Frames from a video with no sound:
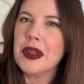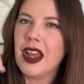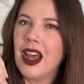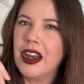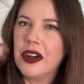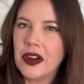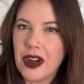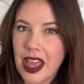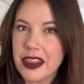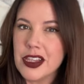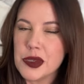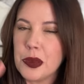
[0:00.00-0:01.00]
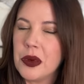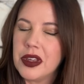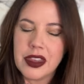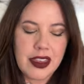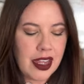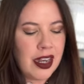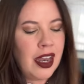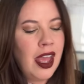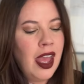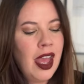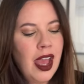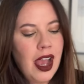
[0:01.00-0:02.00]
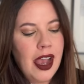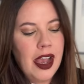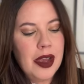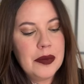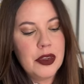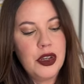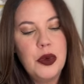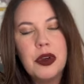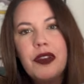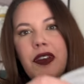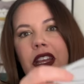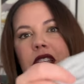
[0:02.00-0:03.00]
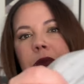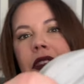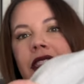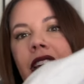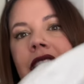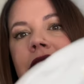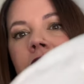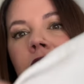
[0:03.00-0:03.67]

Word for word: bit higher at this point than um, North Face, but that is the